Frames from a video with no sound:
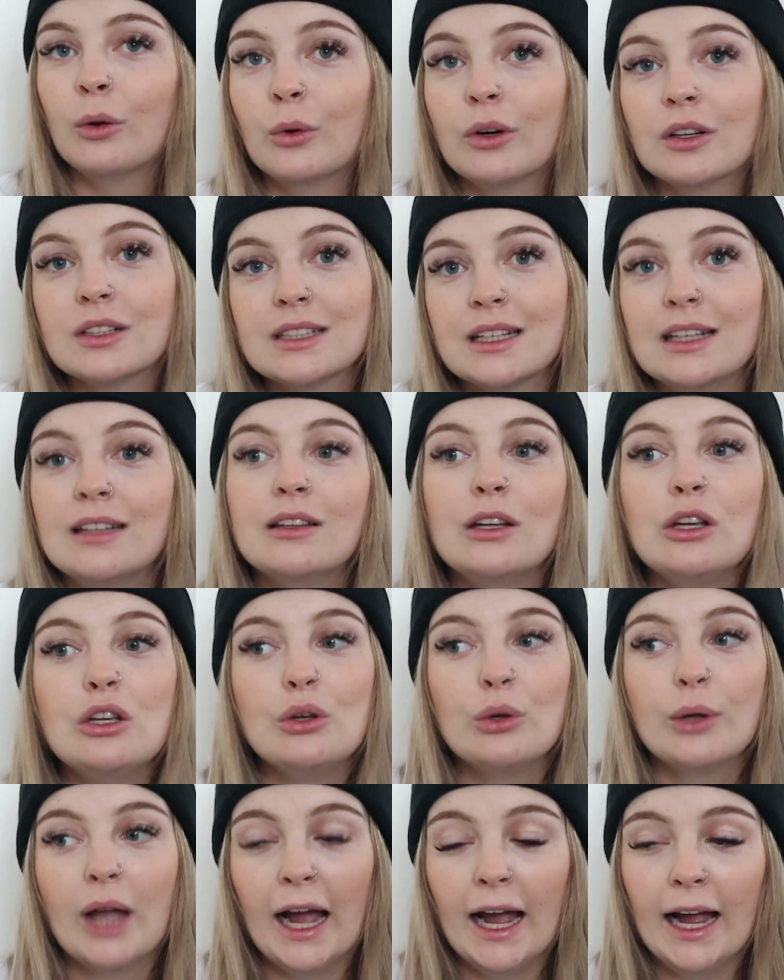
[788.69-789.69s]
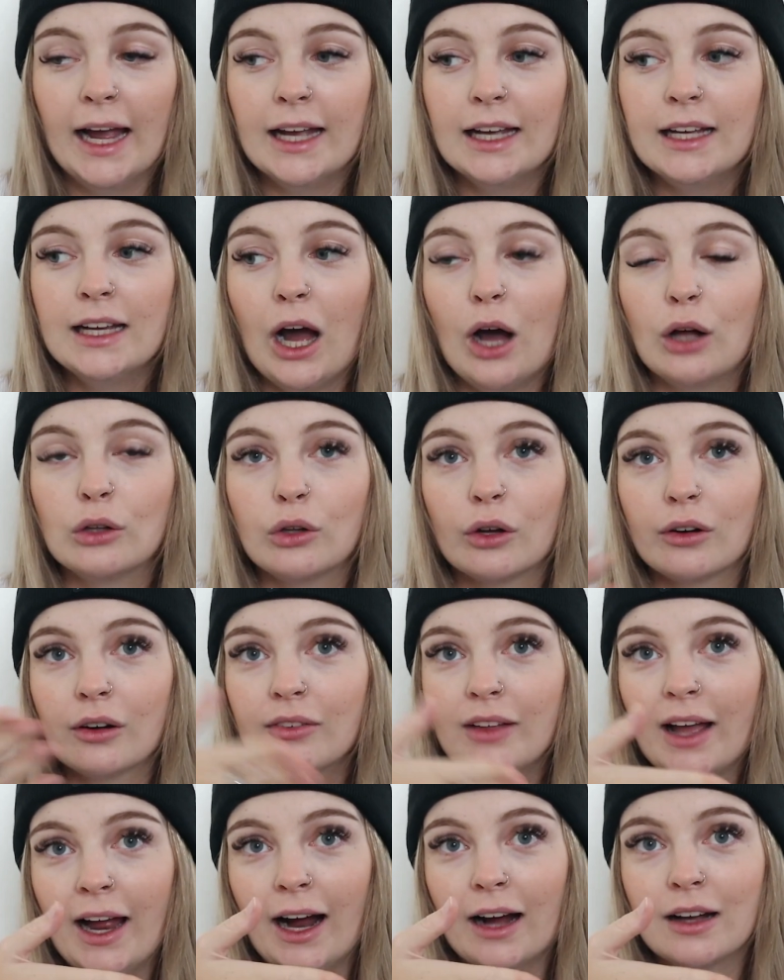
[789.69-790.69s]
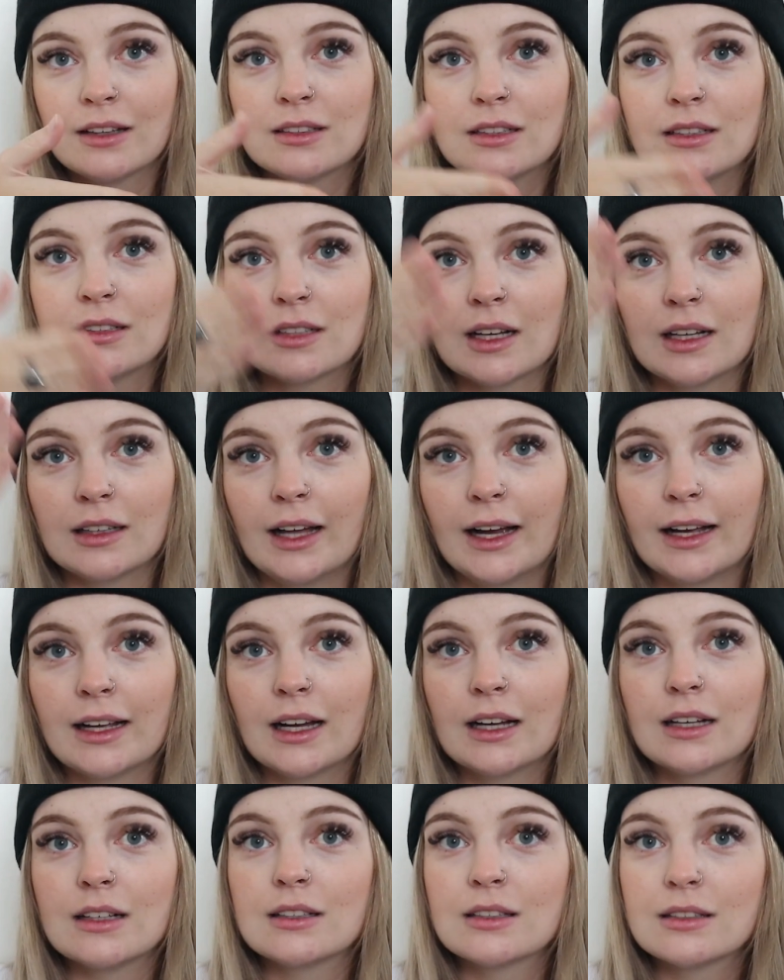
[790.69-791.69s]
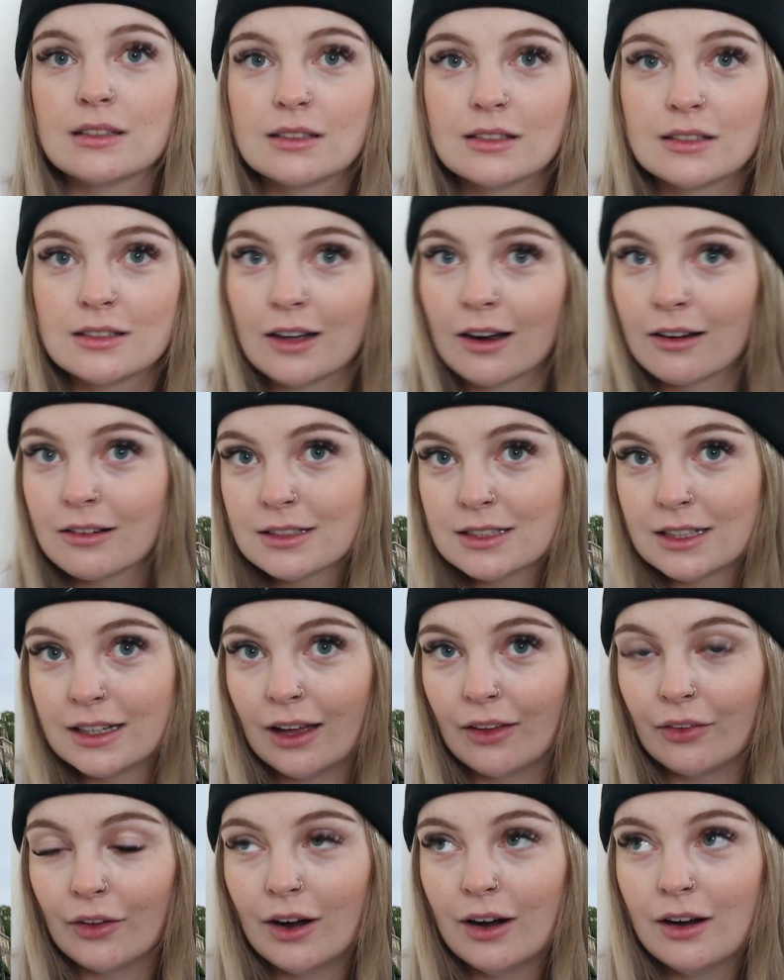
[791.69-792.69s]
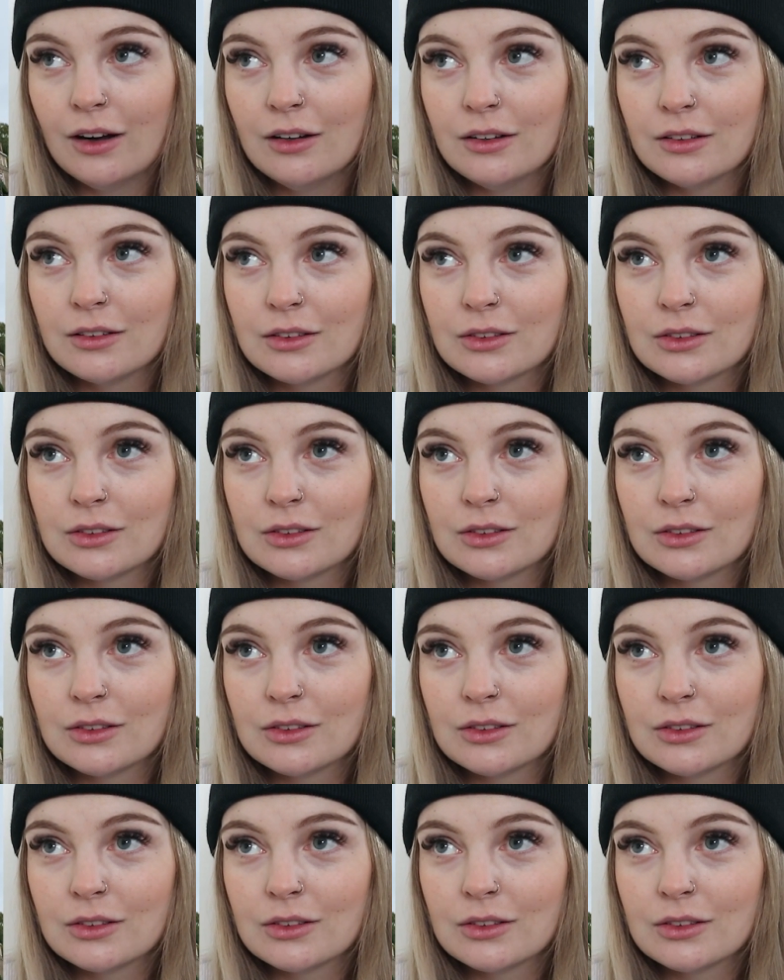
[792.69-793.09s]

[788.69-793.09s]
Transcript: Whereas in the UK, a lot of the houses are like stuck together.